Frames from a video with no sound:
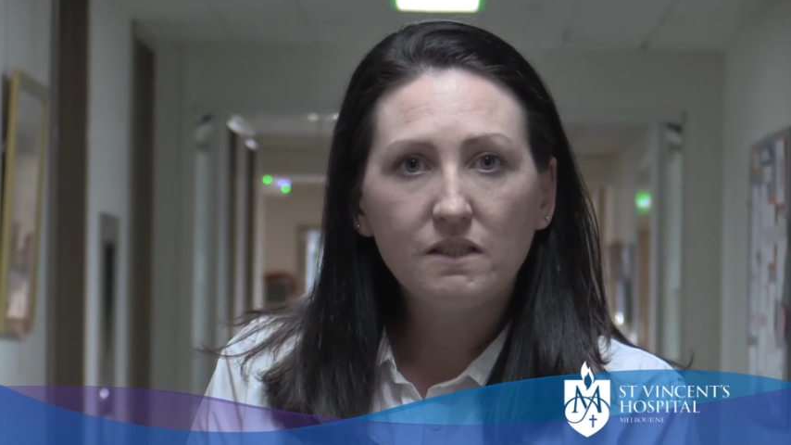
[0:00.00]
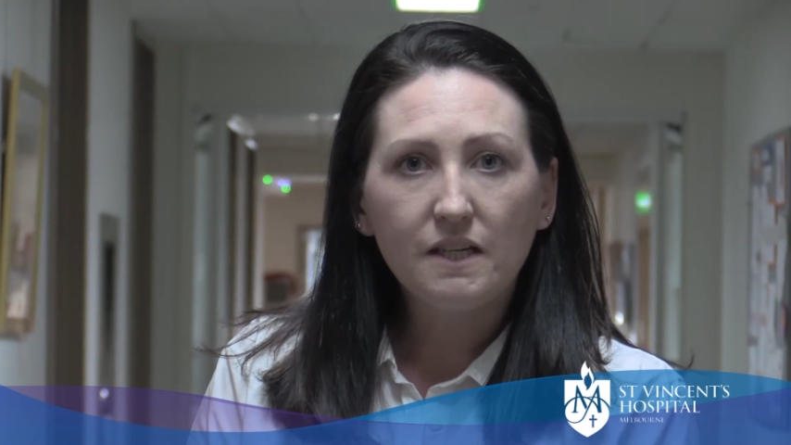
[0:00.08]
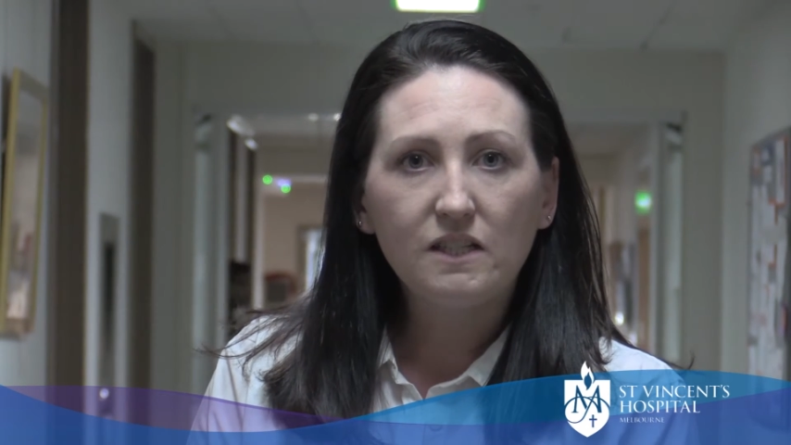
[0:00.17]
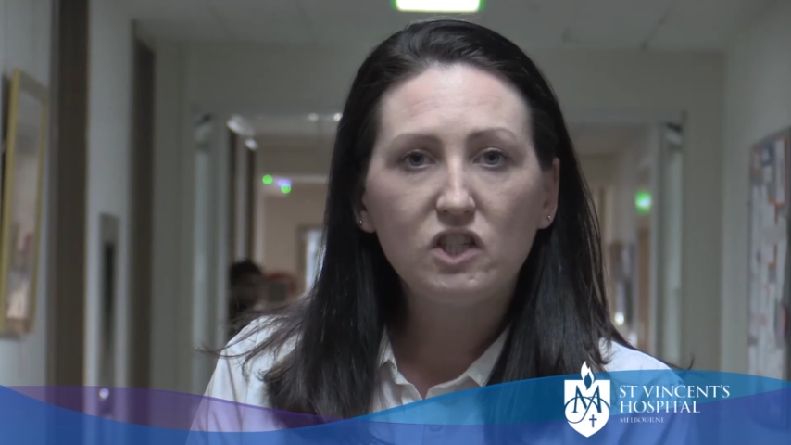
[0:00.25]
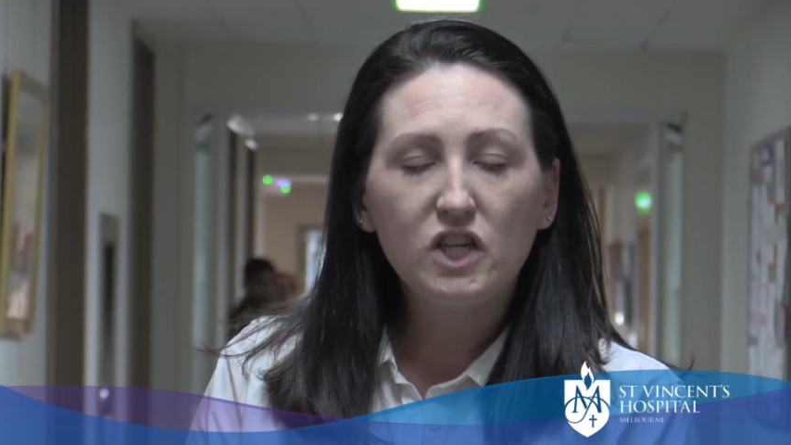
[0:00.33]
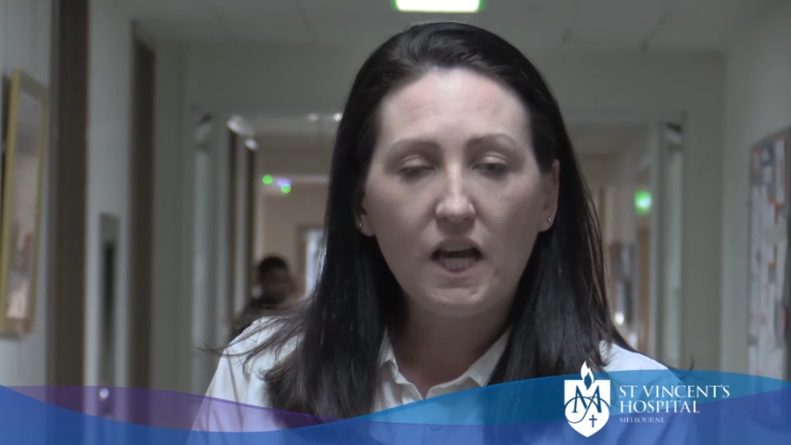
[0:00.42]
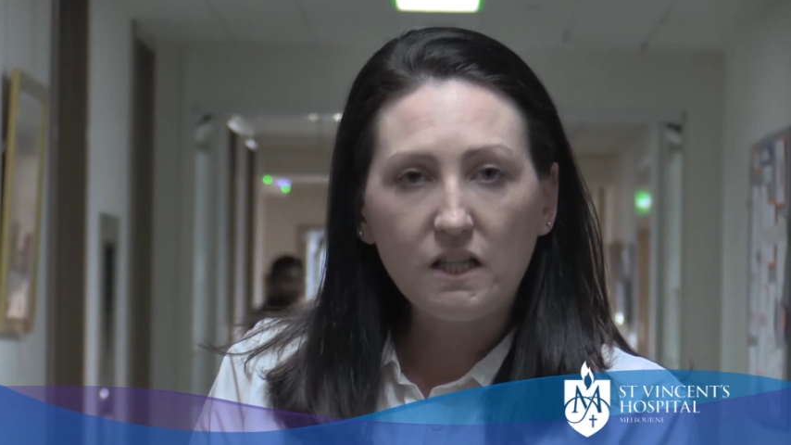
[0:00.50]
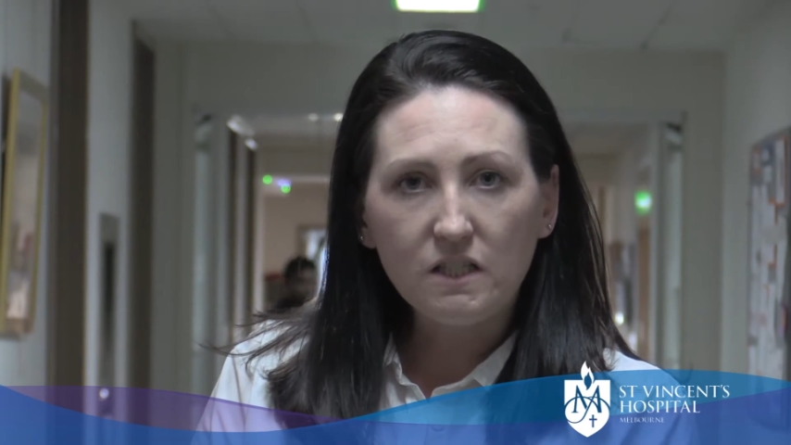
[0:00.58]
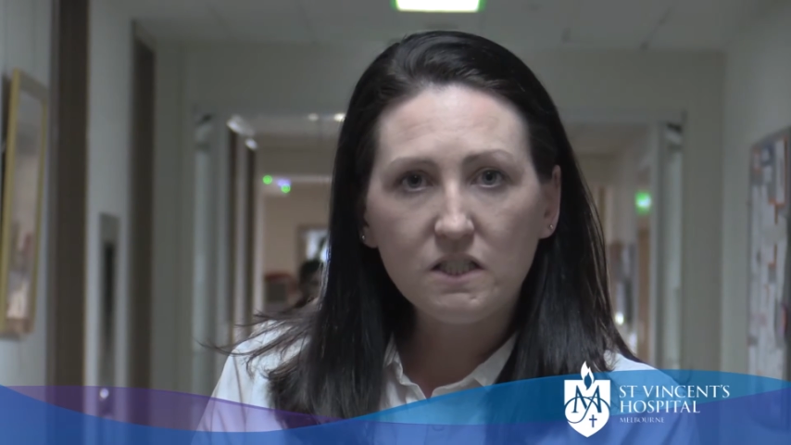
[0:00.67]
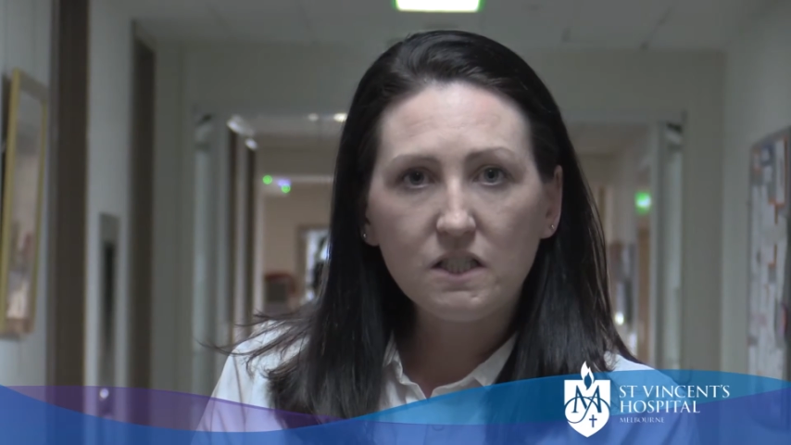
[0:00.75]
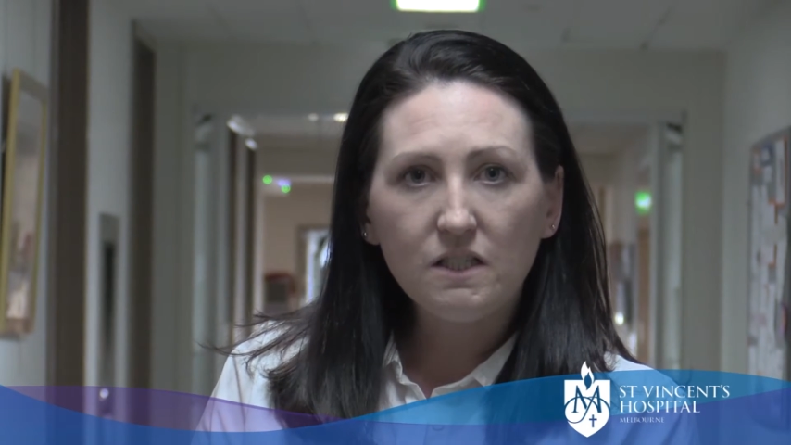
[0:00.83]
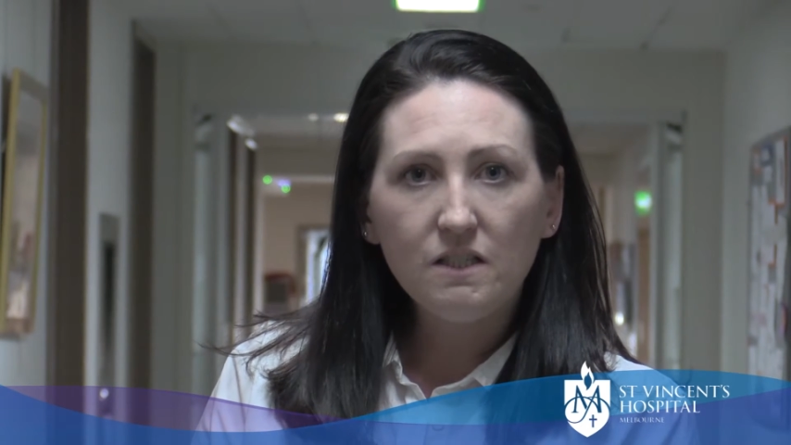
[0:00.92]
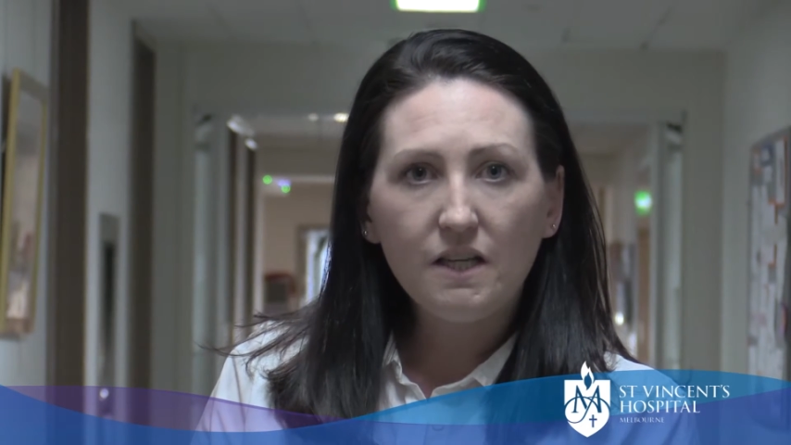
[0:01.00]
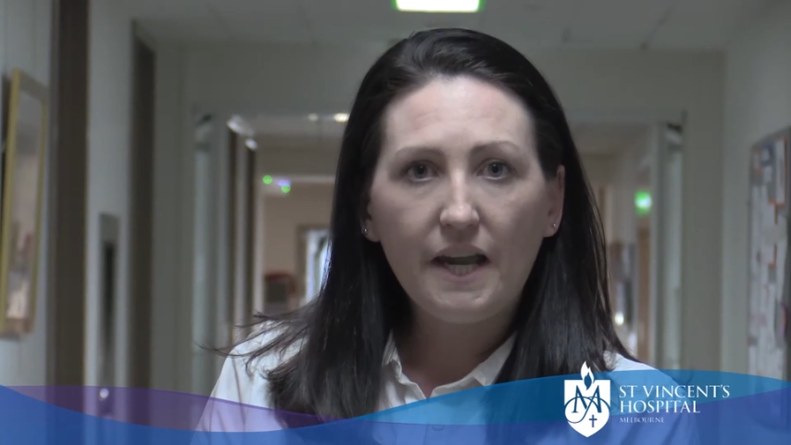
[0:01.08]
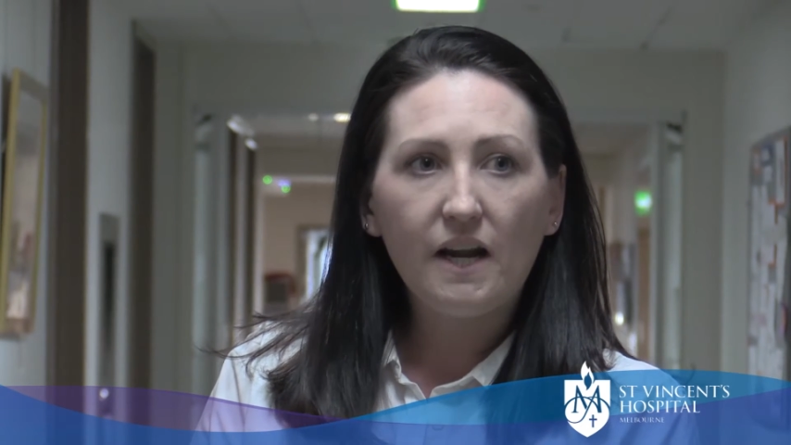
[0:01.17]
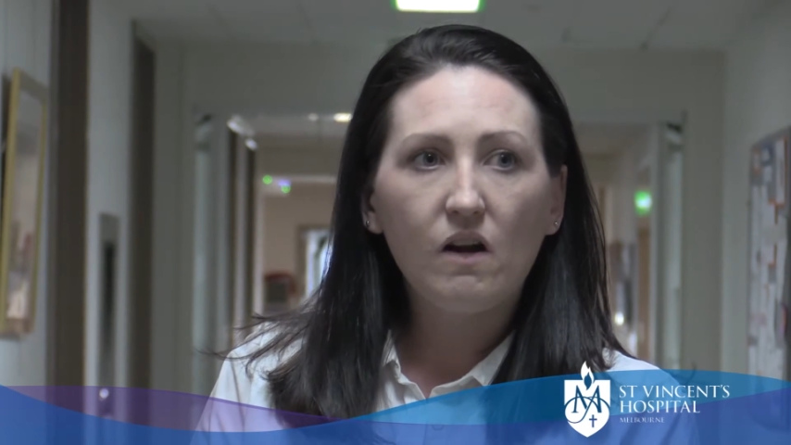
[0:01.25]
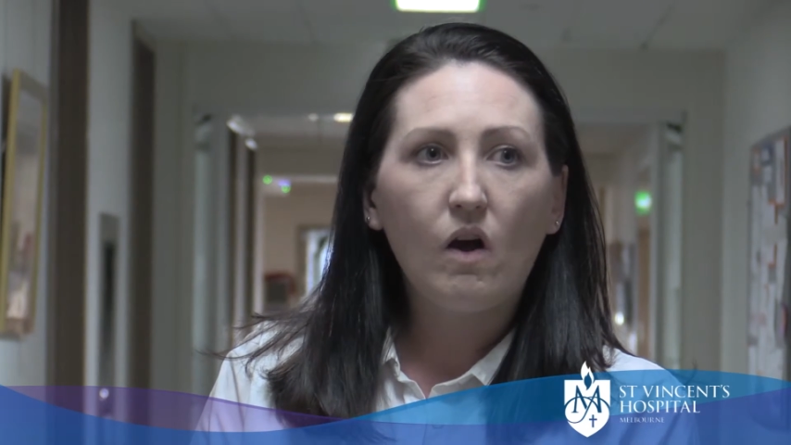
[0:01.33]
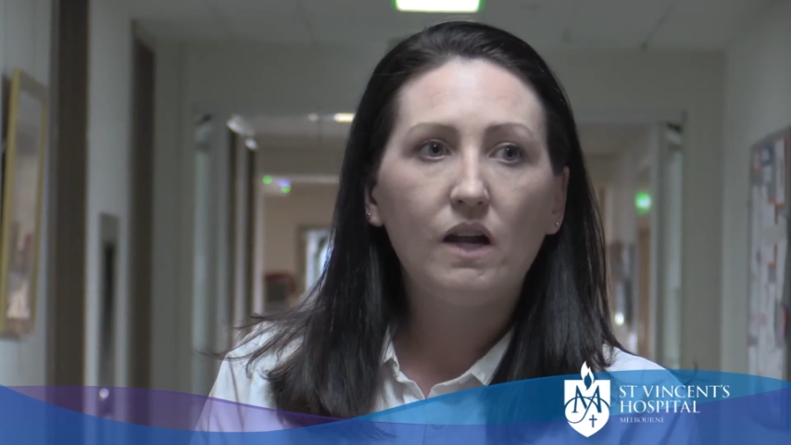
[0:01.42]
it's challenging,
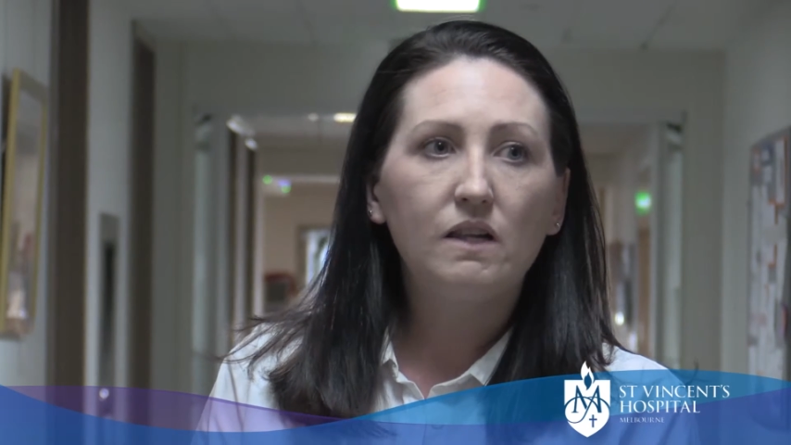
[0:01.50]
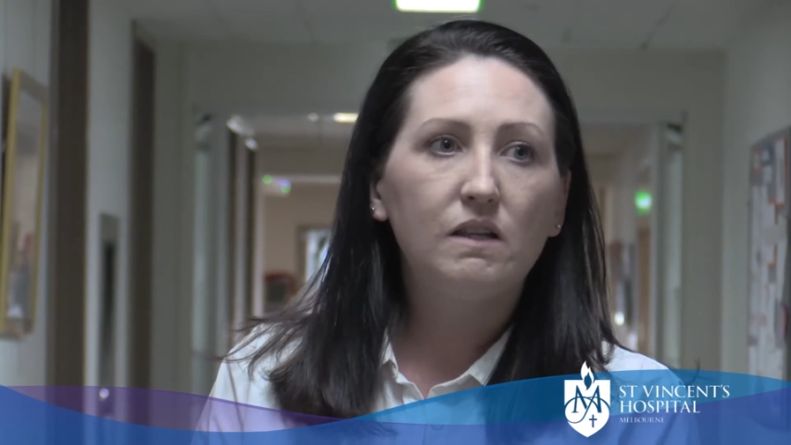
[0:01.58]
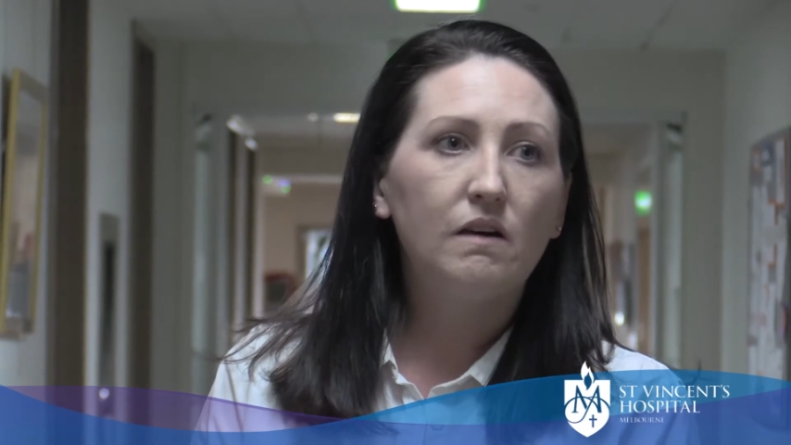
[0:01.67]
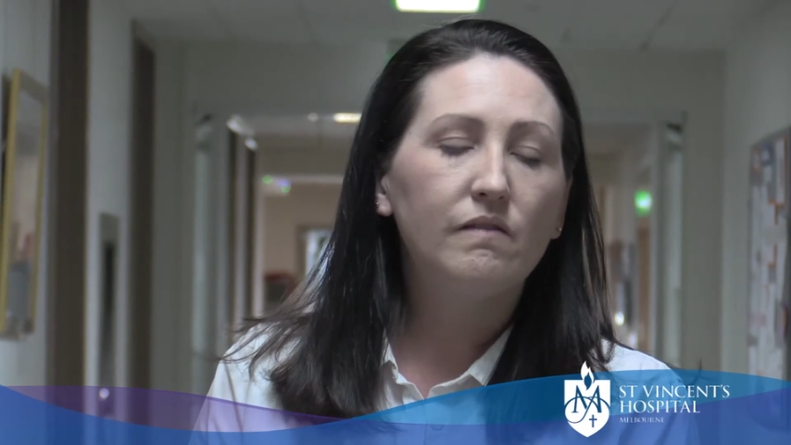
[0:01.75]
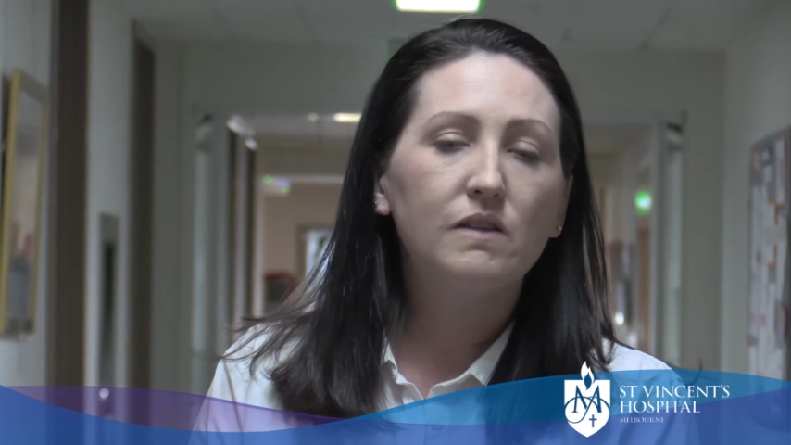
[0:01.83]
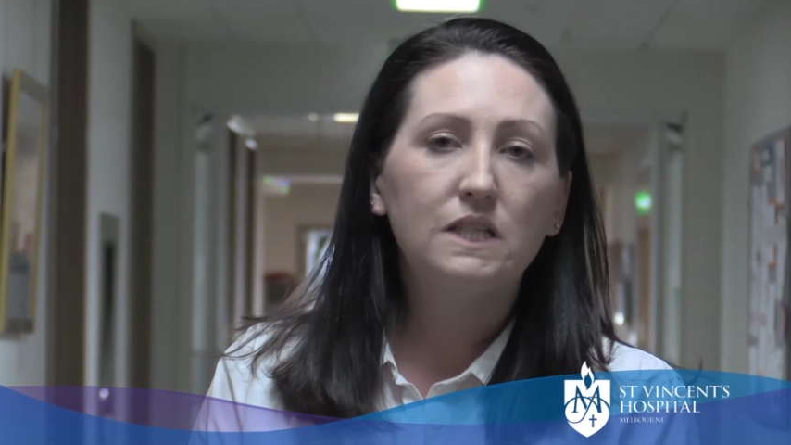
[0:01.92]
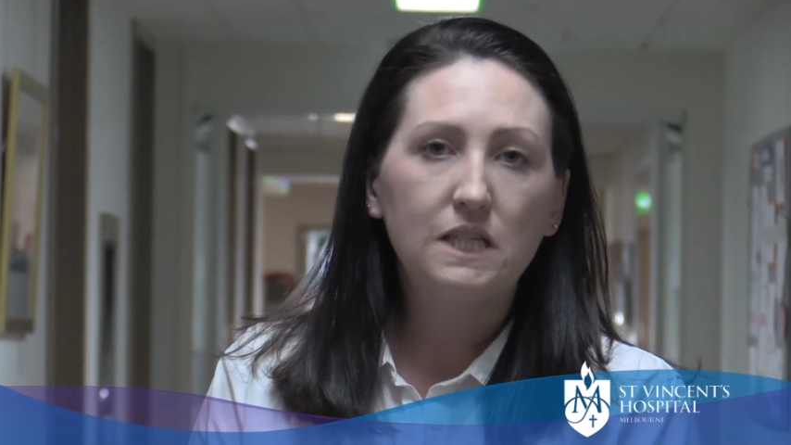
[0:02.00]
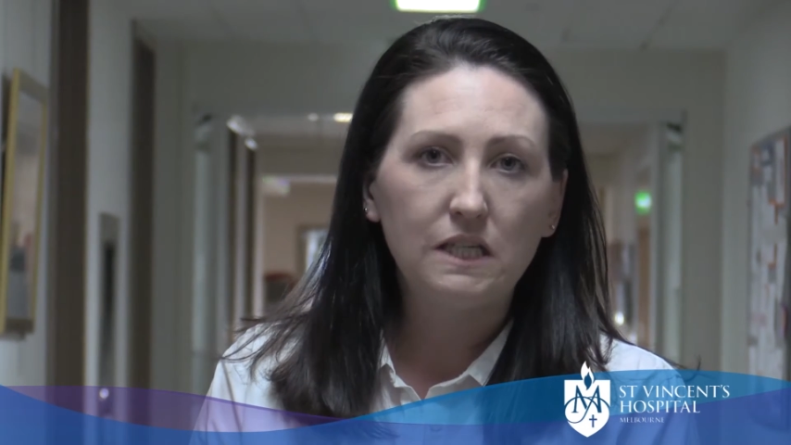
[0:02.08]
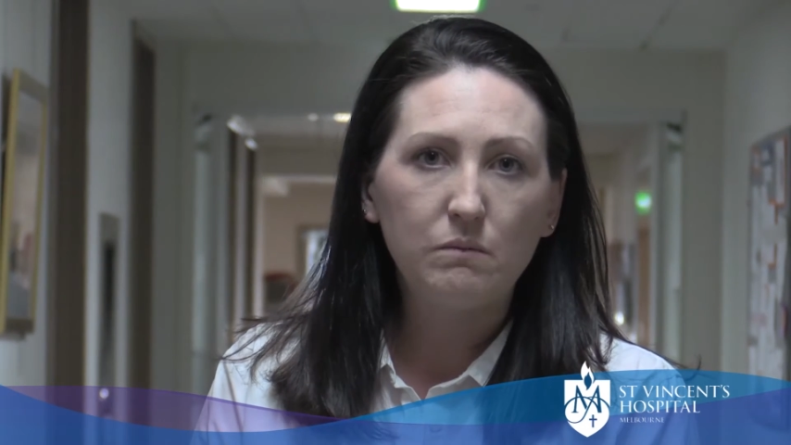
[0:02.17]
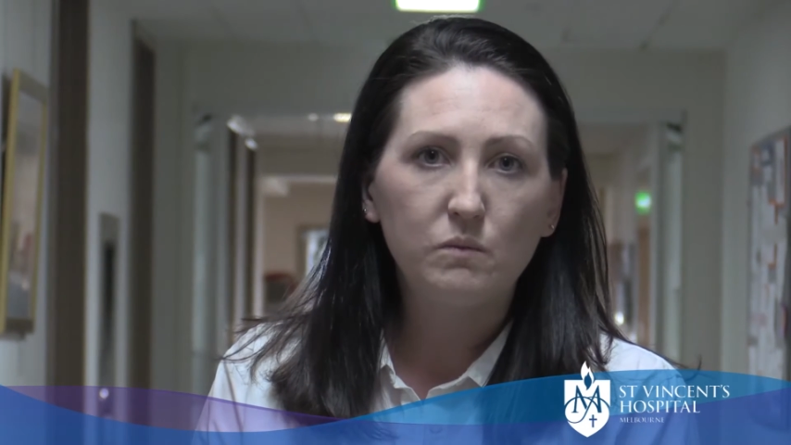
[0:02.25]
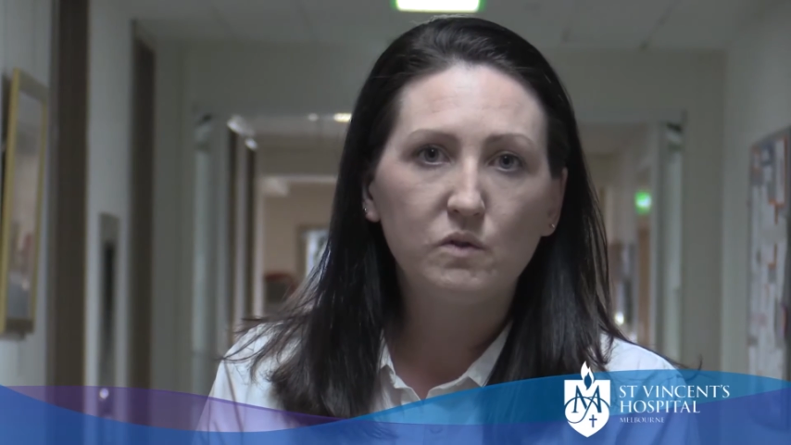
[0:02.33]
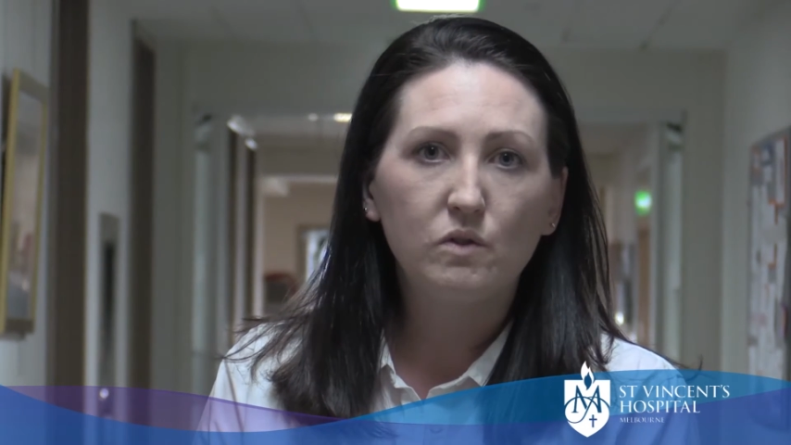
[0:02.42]
and I love the team.